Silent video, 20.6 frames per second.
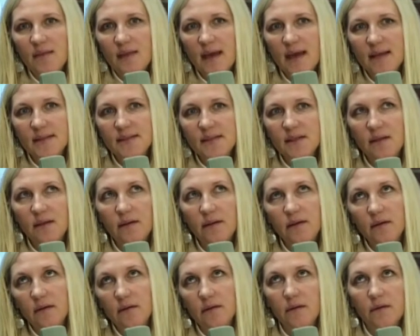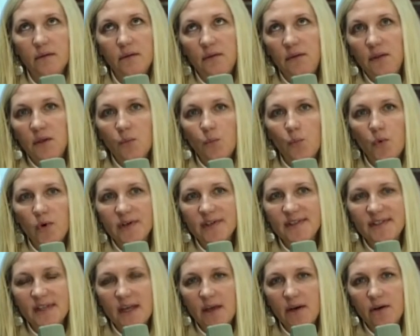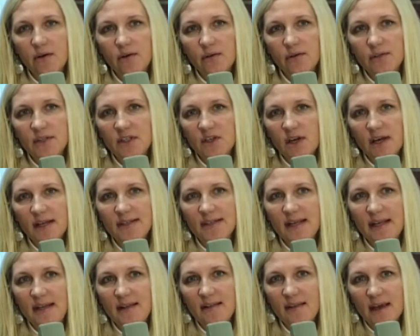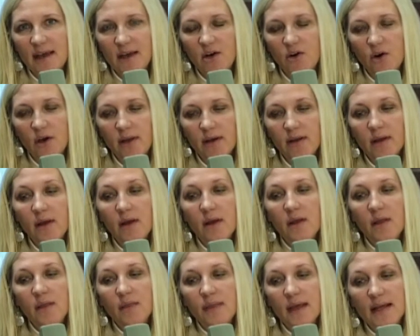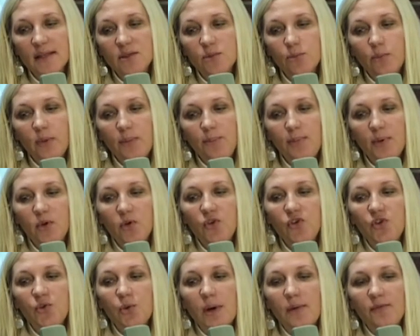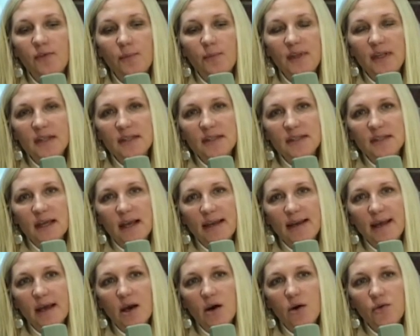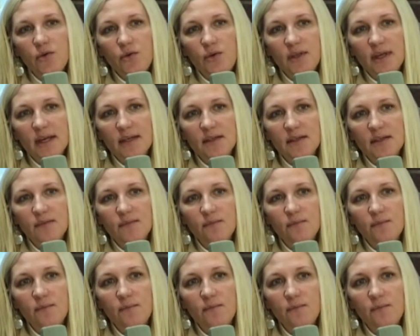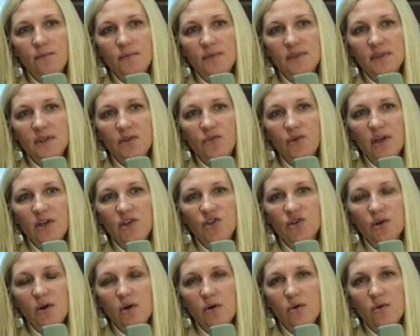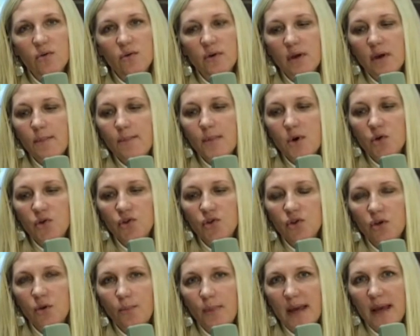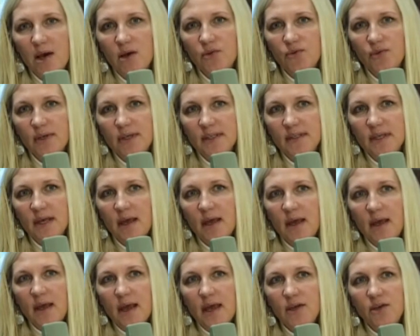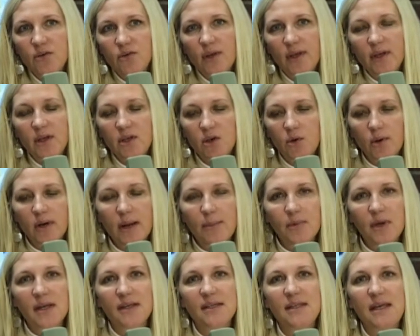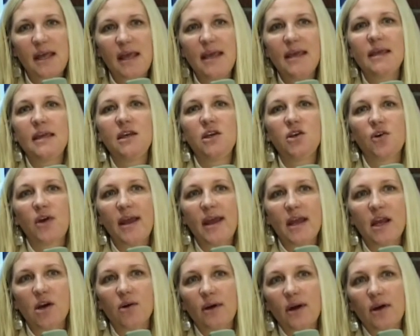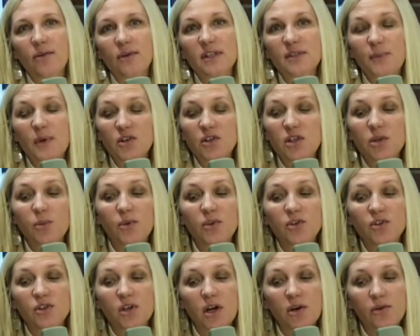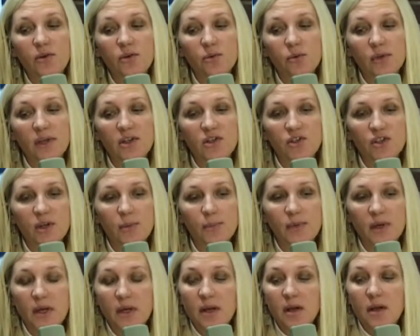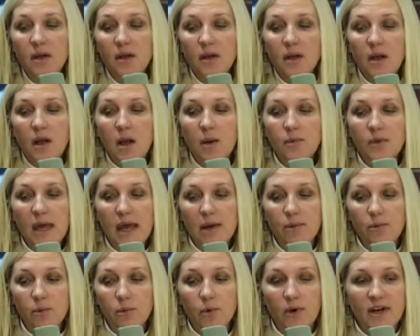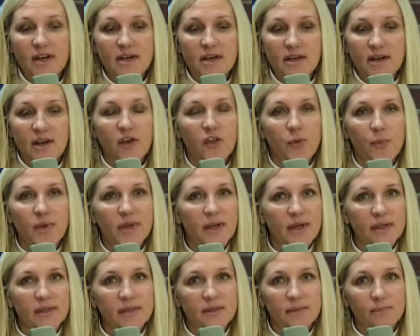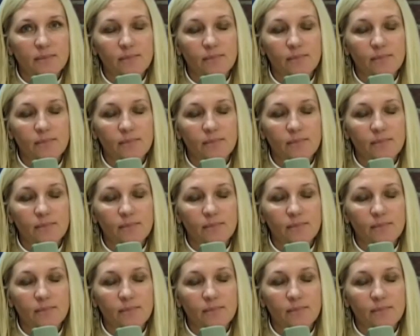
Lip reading: That's a little more subtle to not take that on. That's when we build you up from the inside out and you get to create your own emotional boundaries. And you're like, you know what, I'm not taking your anger out. And especially when you start a new relationship, I'm glad we're working together, because